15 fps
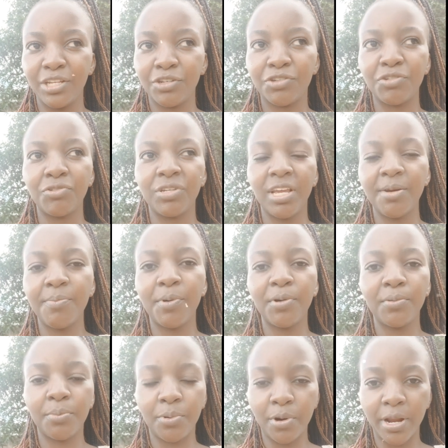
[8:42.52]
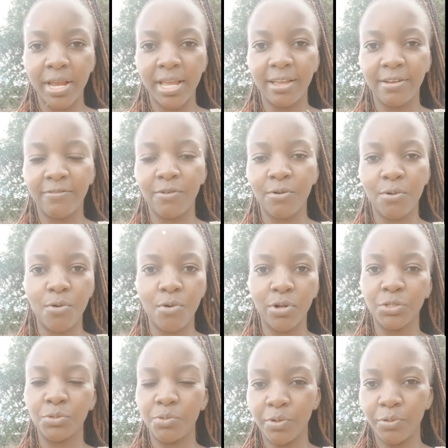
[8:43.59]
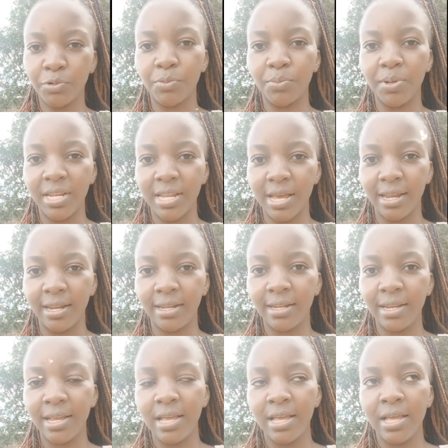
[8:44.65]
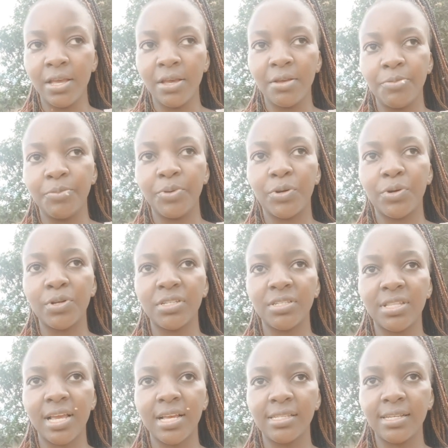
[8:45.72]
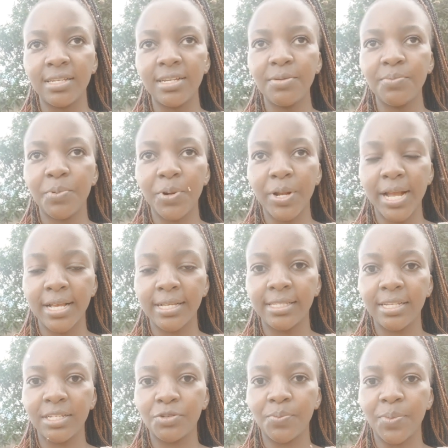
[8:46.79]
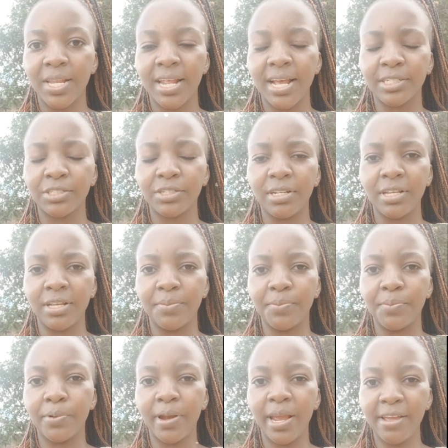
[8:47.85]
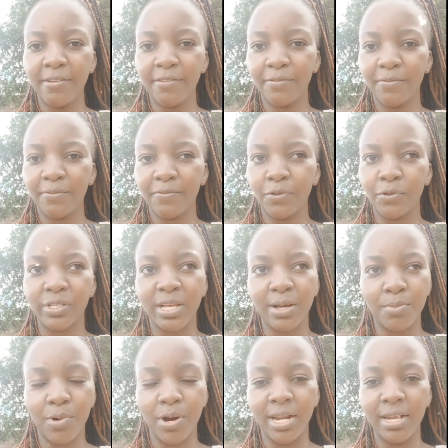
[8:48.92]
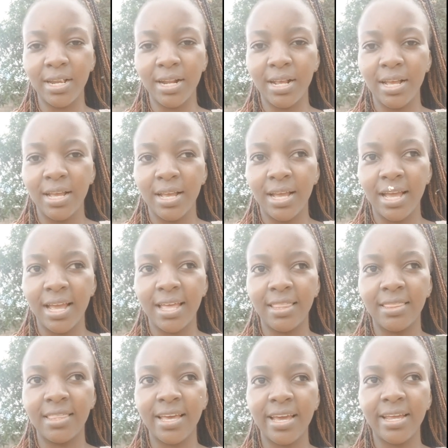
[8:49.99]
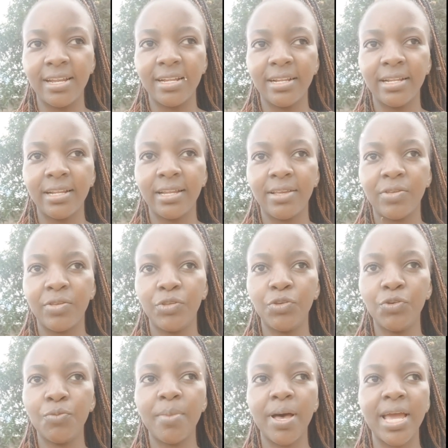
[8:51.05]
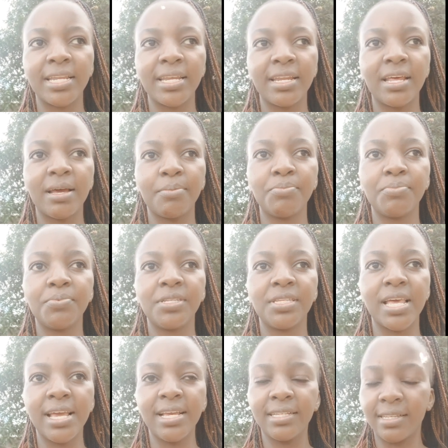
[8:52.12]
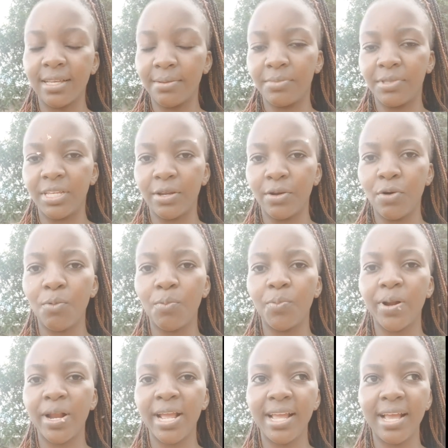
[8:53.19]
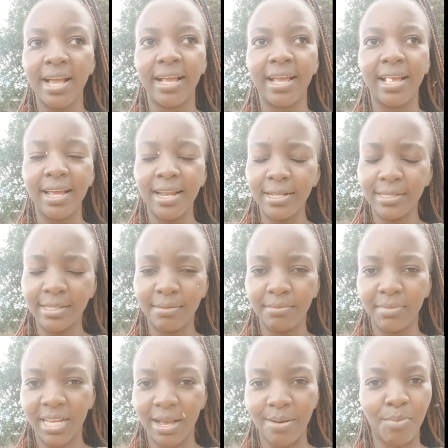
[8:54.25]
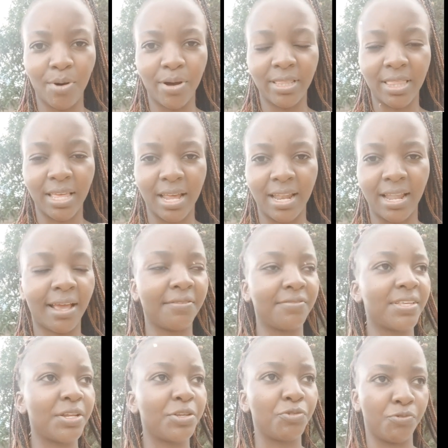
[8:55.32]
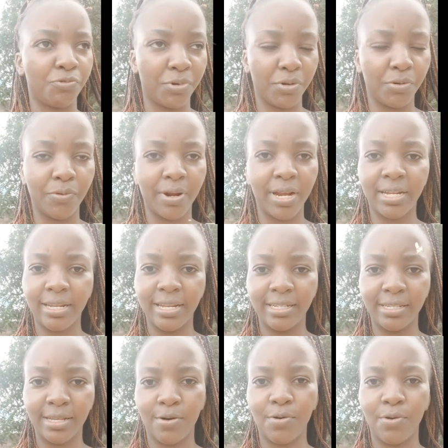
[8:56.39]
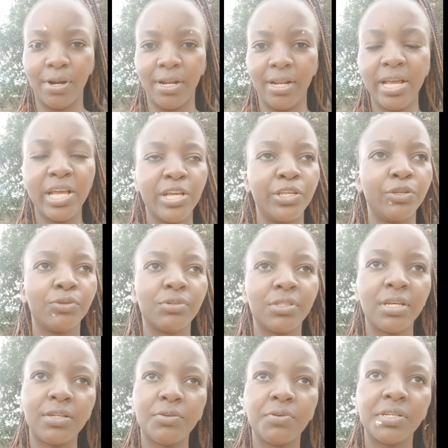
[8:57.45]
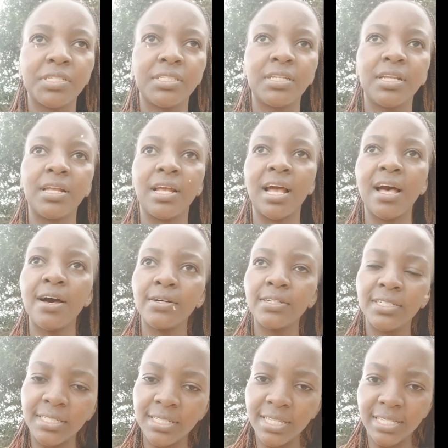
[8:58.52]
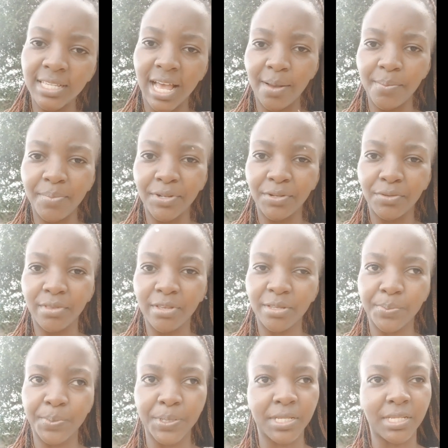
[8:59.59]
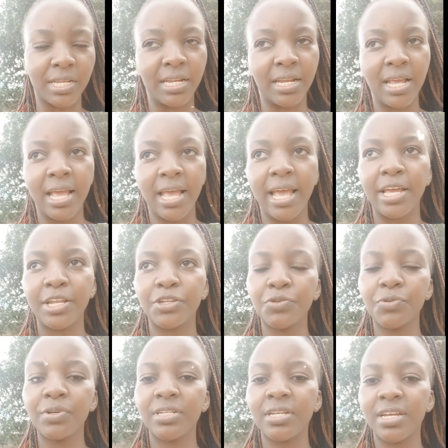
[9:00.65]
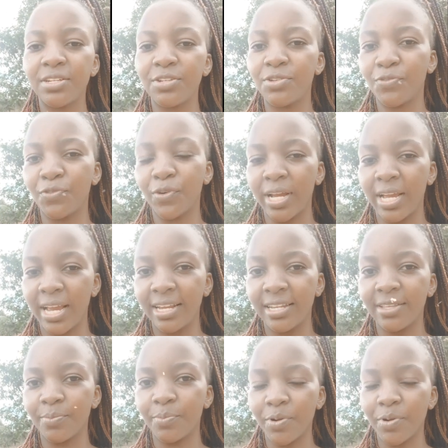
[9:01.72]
you should keep on praying for God's will to be done because there are certain prayers that you made, actually pray for someone and then you might end up saying something or praying against something about their lives that you regret later on. You start questioning, how did this happen to this person? And you tend to forget